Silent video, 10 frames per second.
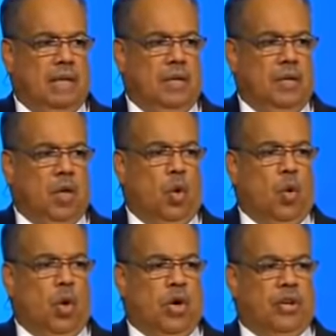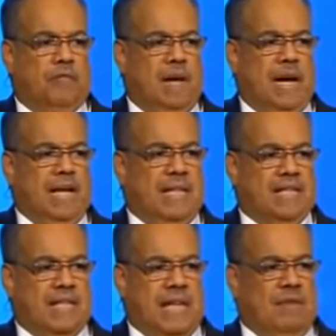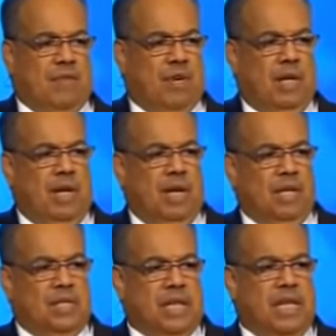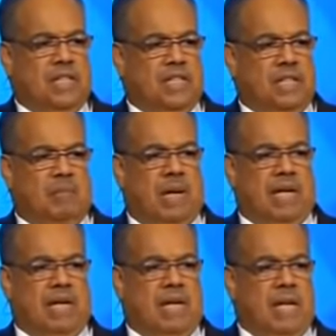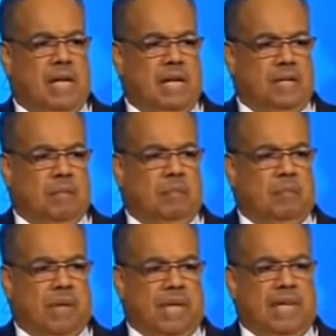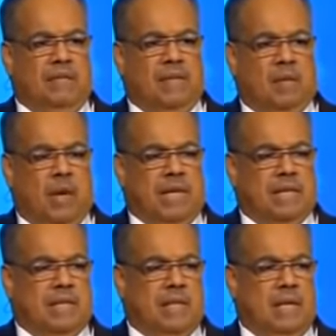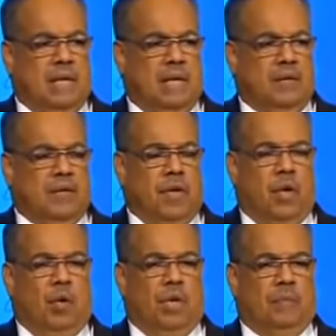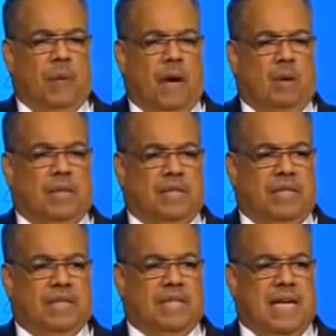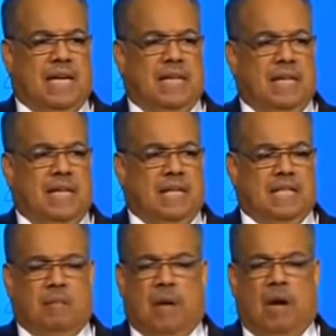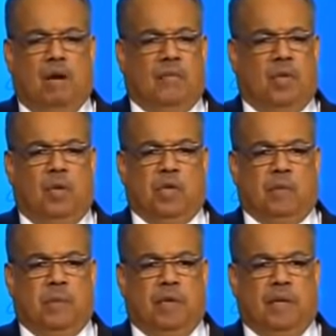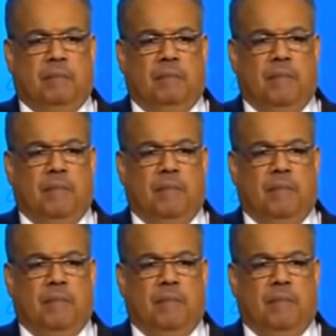No word of mine has ever changed anybody to believe in Christ. The only power that does that is the power of the Holy Spirit.